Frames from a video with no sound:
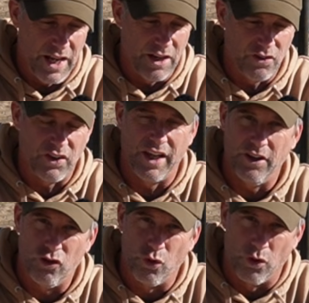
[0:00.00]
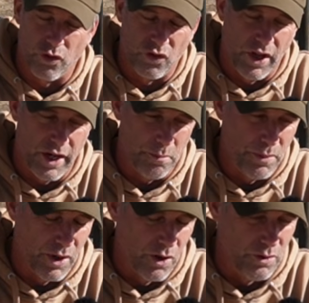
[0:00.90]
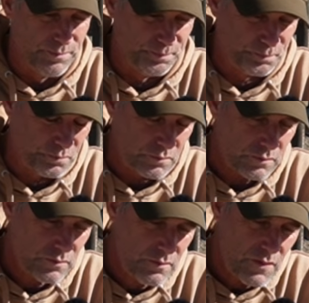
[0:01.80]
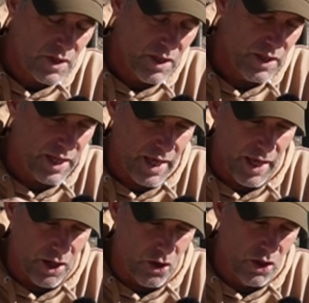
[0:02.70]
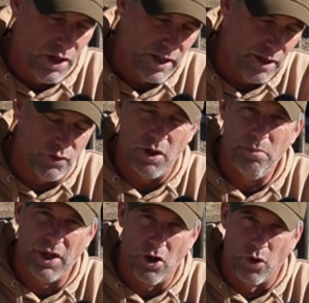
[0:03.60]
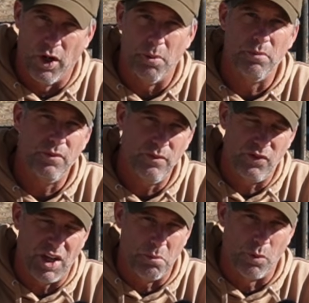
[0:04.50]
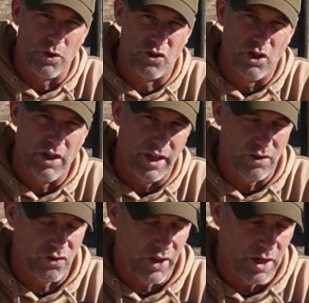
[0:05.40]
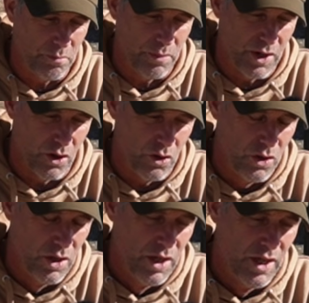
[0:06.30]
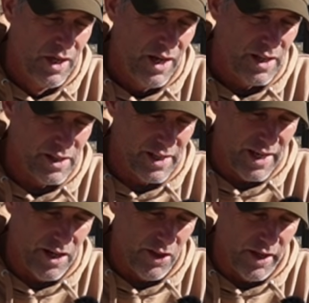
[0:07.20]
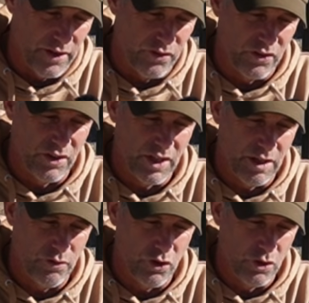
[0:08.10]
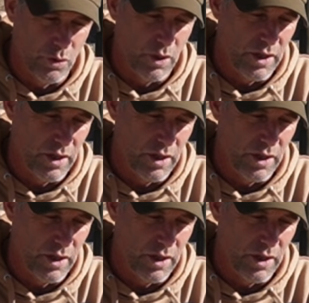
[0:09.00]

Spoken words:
had a slightly shorter slide and barrel. The L gives it a bigger grip, same original length slide and barrel, and then the LS gives you